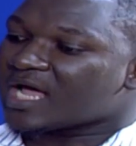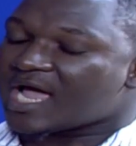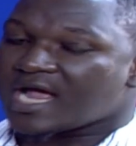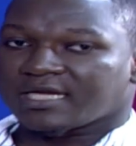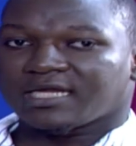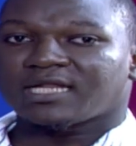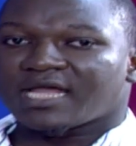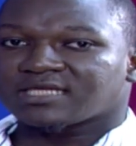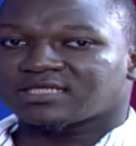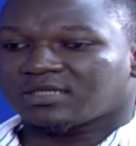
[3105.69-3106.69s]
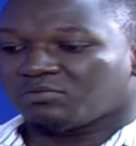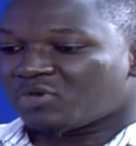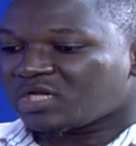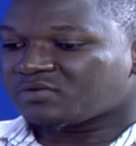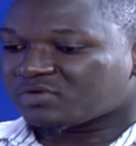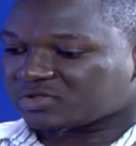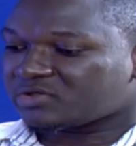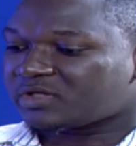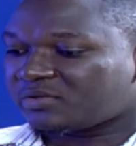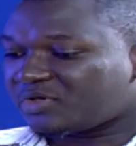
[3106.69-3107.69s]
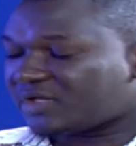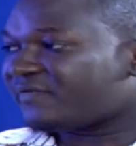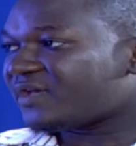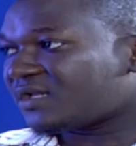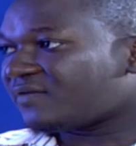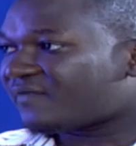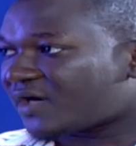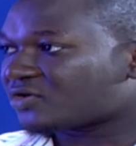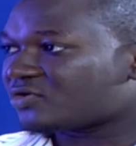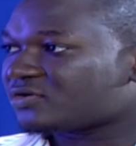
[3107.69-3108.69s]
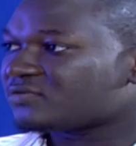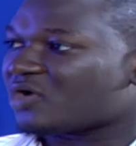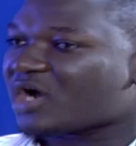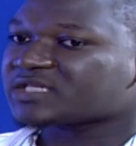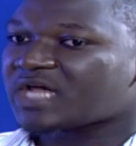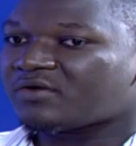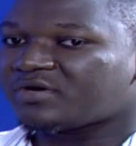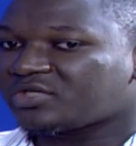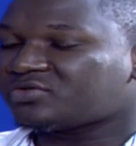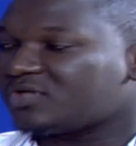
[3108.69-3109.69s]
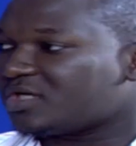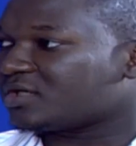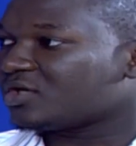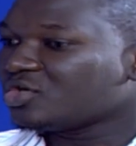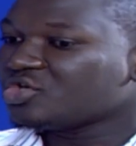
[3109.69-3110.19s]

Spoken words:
I realized that money was not the motivating factor because I wanted to learn.